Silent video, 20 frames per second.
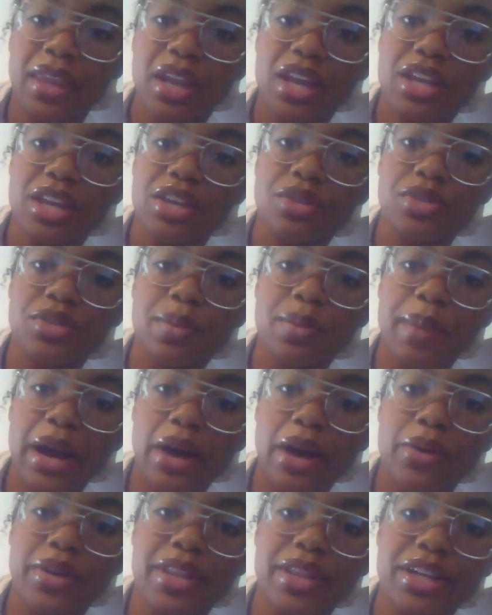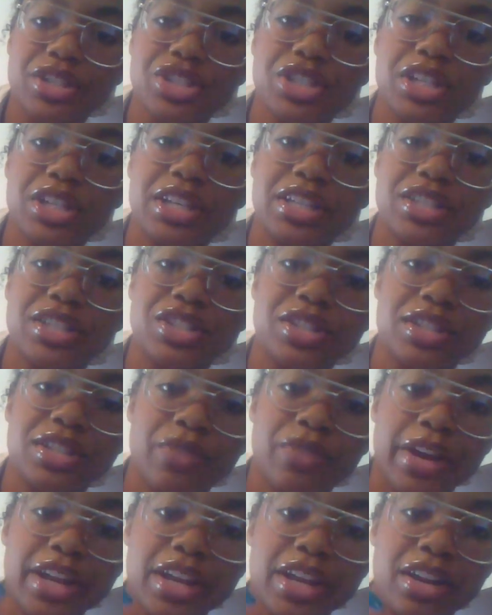Use the power that
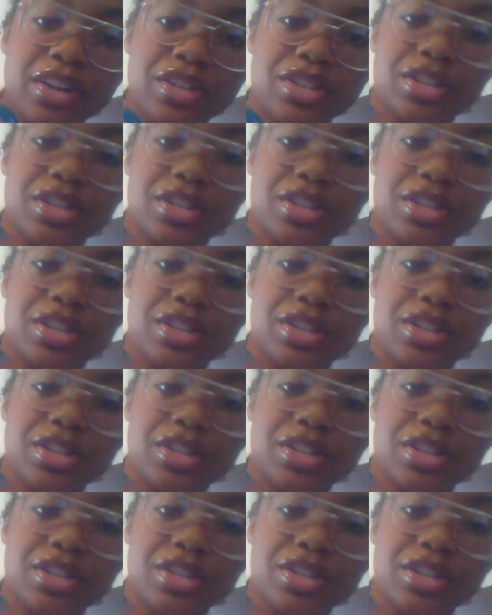right here.